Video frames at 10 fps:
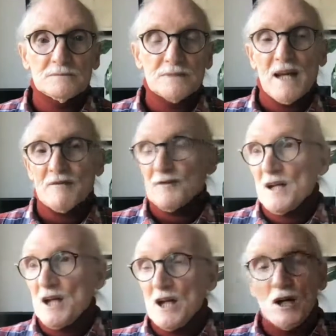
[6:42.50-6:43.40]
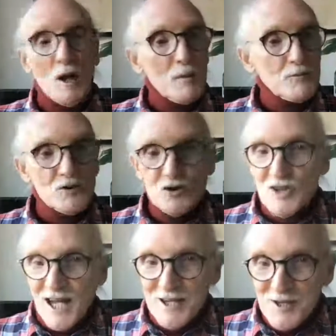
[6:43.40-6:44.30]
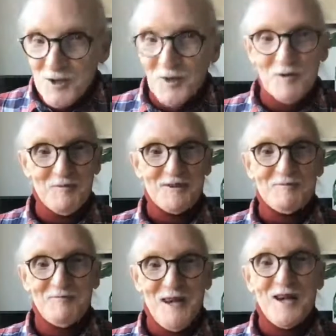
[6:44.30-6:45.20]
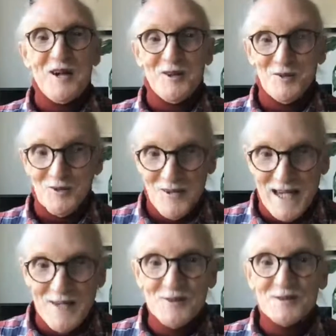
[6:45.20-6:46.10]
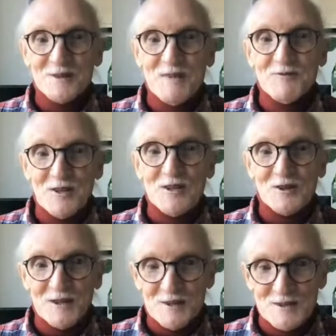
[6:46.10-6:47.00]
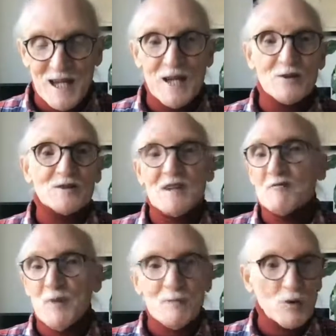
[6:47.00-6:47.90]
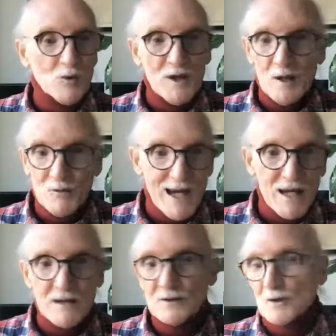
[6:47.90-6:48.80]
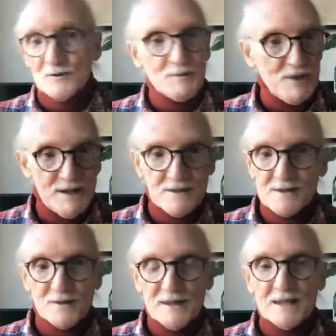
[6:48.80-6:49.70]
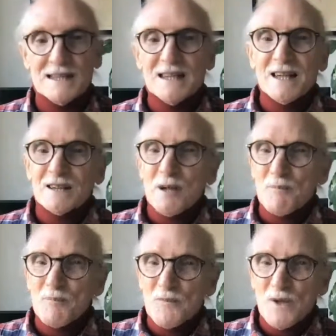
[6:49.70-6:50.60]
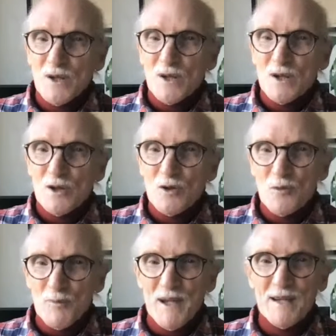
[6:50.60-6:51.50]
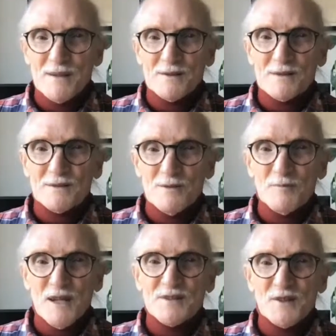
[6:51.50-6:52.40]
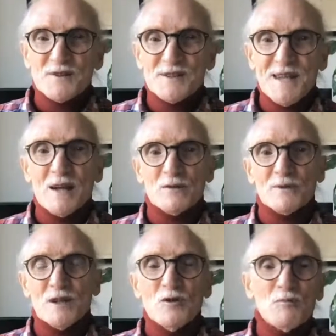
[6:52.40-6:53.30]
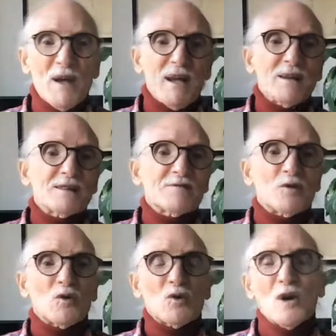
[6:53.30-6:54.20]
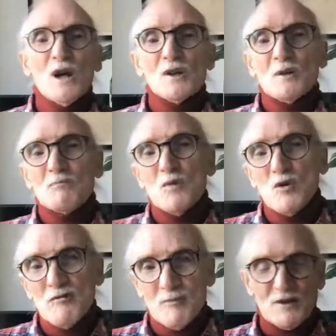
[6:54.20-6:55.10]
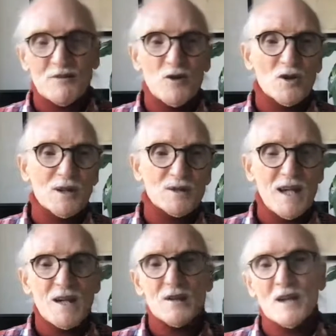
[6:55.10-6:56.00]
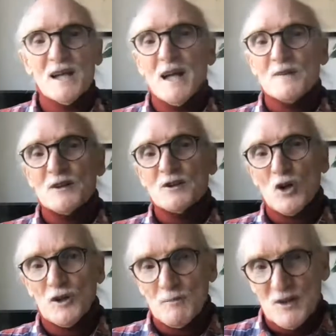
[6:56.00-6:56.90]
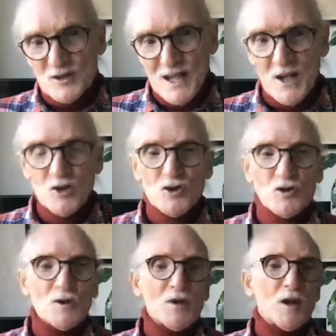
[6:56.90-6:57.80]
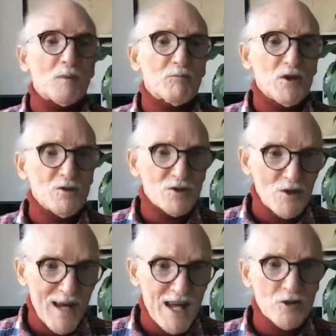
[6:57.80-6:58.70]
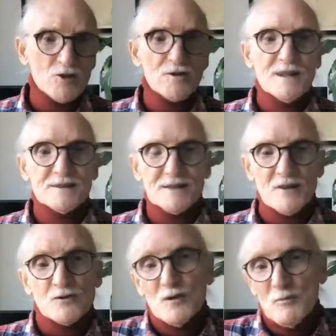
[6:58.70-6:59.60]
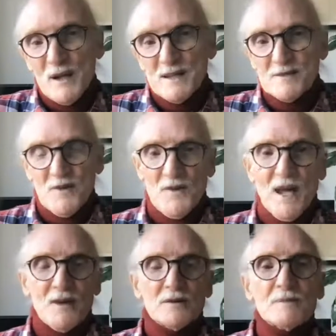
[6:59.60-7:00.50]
They have ginormous big cranes lifting your containers. They have people running around all the places. Okay, now who pays their salary? Who pays for the movement of your container, the documentation, the computer entry, etc.? Who pays for that?